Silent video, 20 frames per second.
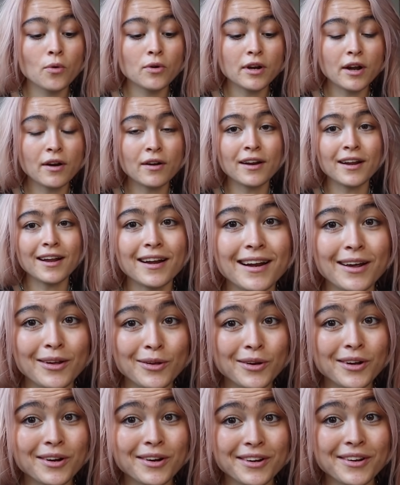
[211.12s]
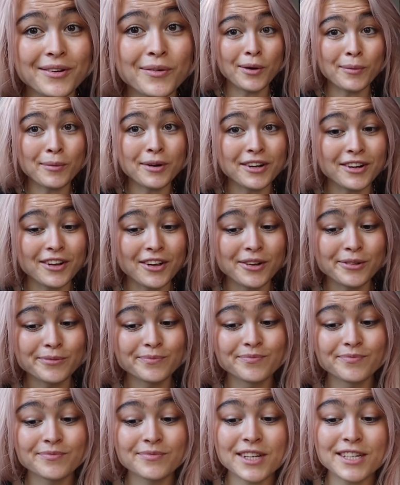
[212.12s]
ordinarily, and now you got what I'm gonna do
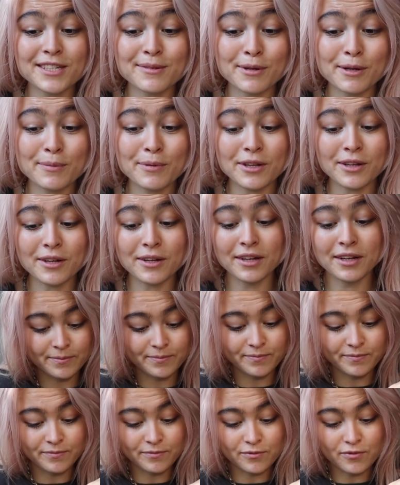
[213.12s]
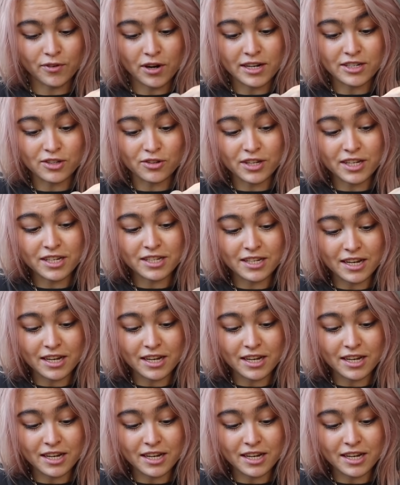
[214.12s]
is I'm gonna put the fries on this